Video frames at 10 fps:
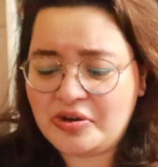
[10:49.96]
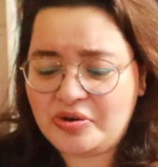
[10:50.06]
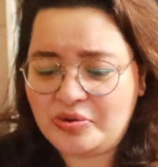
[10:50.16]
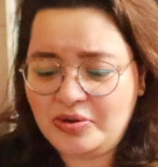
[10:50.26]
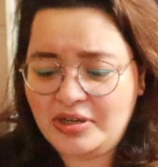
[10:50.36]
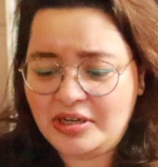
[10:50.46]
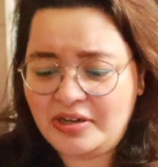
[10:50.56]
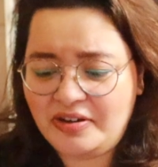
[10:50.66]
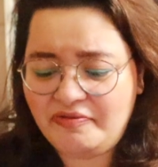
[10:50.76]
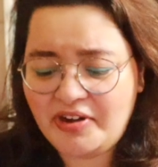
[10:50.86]
cool.
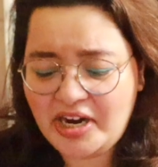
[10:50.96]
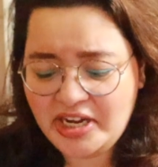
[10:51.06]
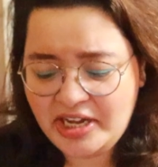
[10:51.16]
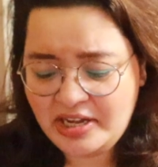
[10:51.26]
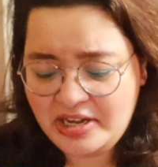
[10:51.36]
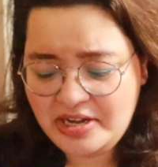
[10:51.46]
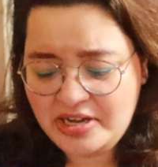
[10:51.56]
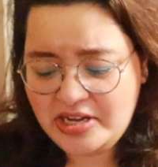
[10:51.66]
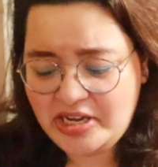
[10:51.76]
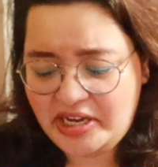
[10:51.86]
Very
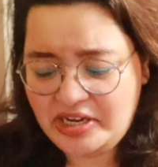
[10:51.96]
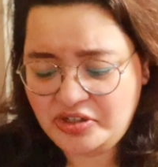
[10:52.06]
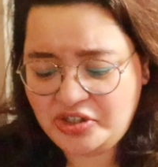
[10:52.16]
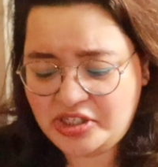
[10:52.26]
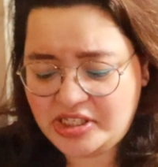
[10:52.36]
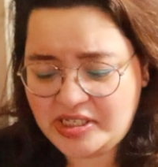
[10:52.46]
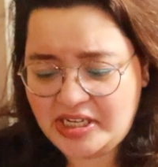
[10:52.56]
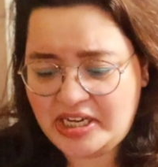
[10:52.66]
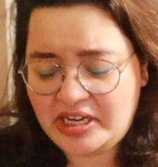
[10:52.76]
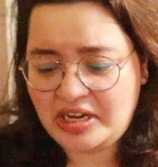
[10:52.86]

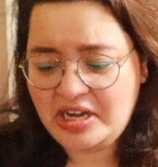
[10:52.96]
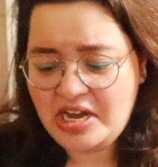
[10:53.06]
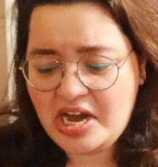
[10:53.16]
interesting.